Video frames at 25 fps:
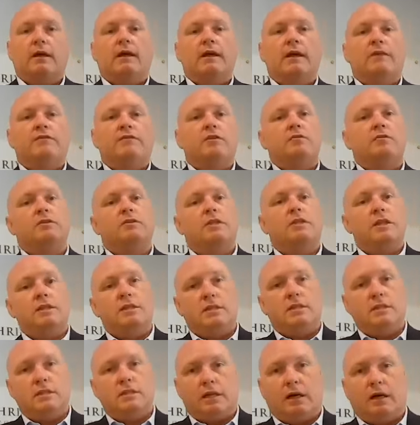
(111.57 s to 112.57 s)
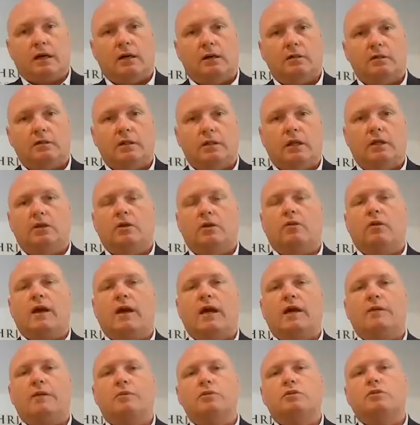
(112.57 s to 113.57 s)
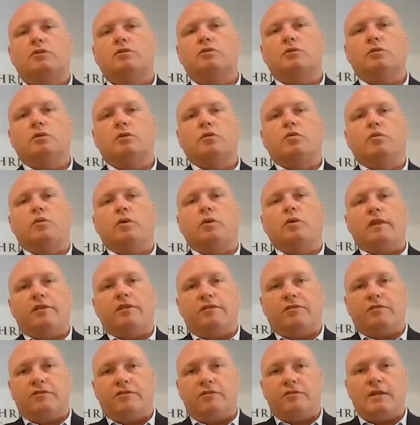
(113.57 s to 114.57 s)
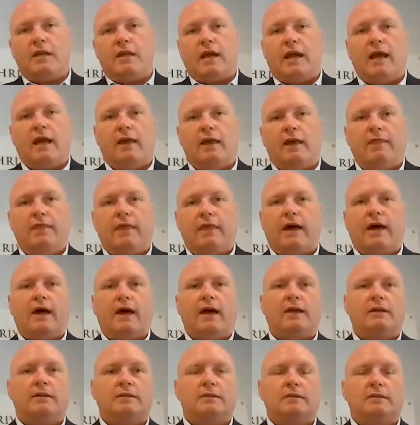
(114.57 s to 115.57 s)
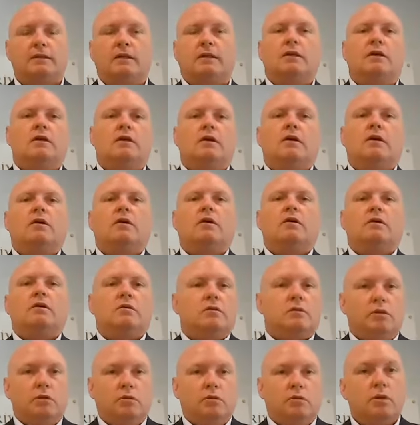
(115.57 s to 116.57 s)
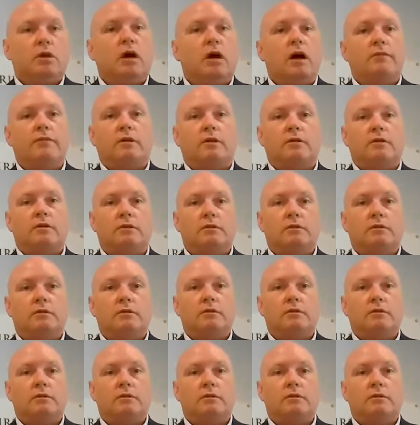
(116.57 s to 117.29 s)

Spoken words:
If you didn't sell and you were able to withstand that, you recovered.